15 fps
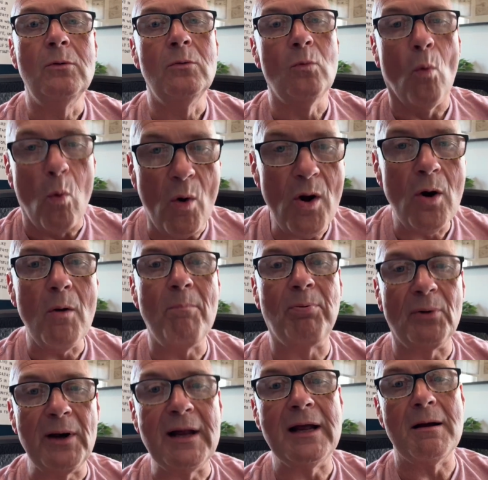will
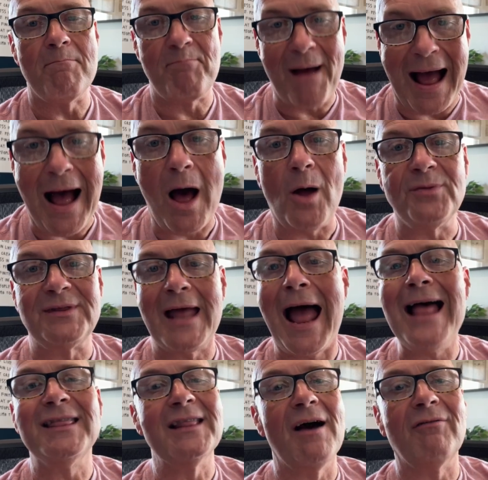bring about
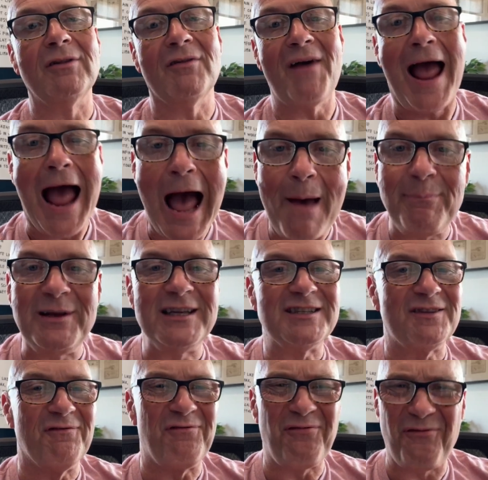that level of
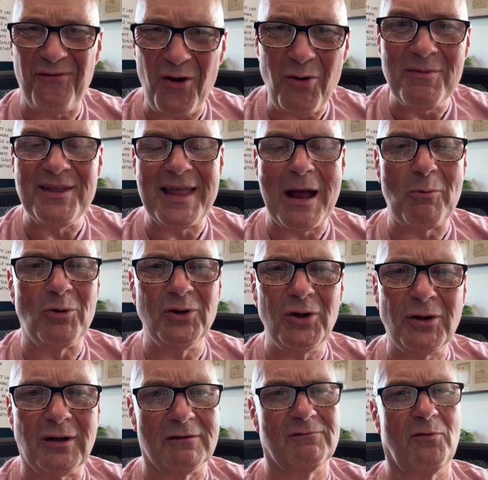happiness and fulfillment that we're
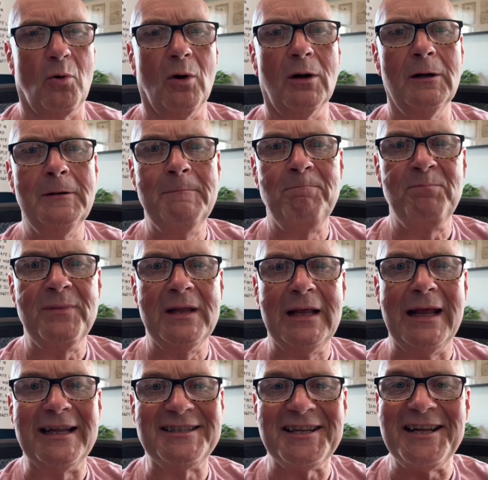looking for.
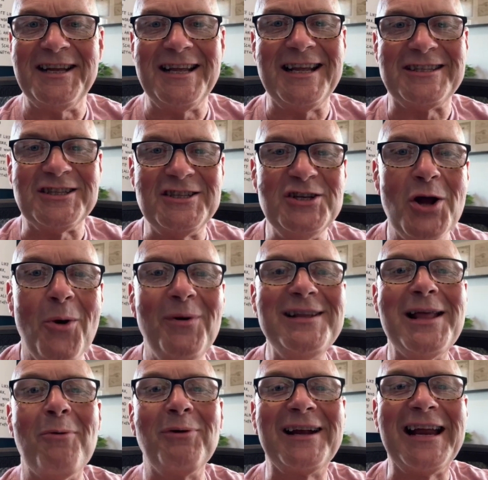It's knowing
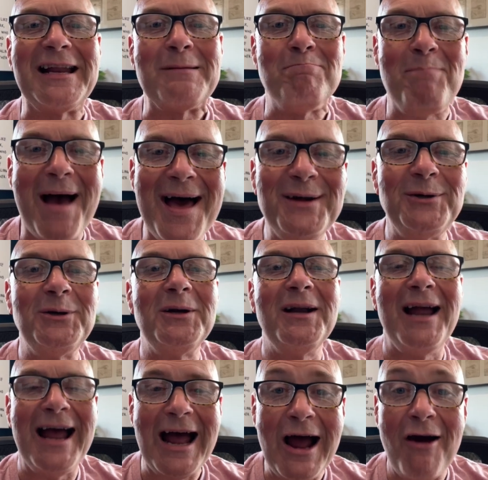that we're getting better
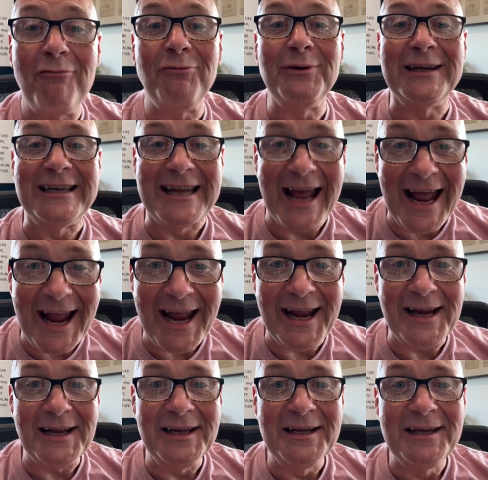every
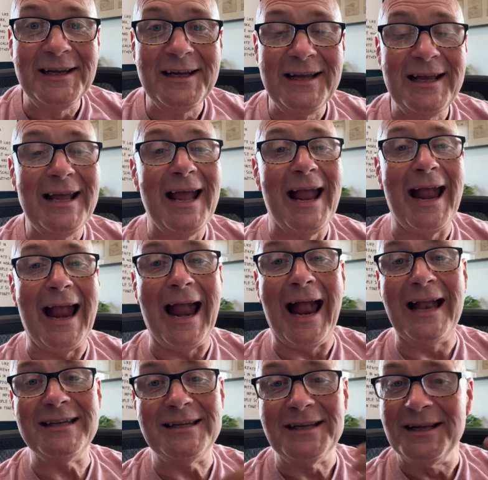day.
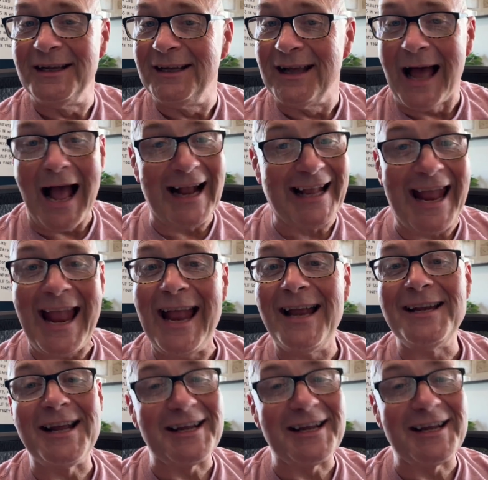And I can't